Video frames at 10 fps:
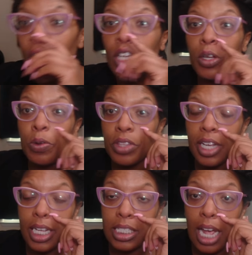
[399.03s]
Luther
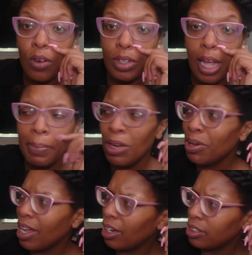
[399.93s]
is not really, I'm like, who
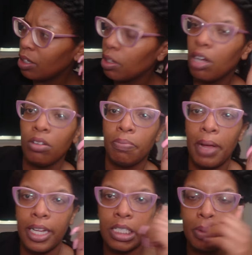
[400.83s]
the hell is Luther? Oh, my
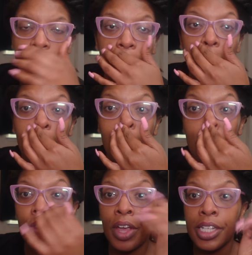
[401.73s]
husband.
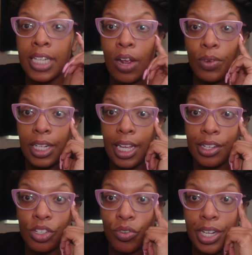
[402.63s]
Luther is not really
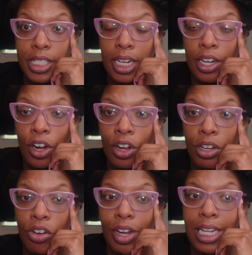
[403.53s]
interested in her
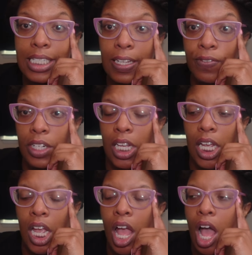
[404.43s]

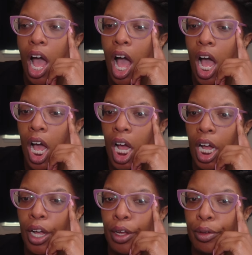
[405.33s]
creativity
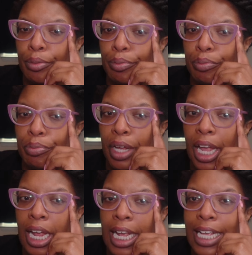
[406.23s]
um,
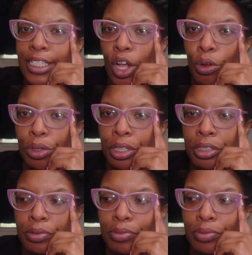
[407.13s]
and he's older.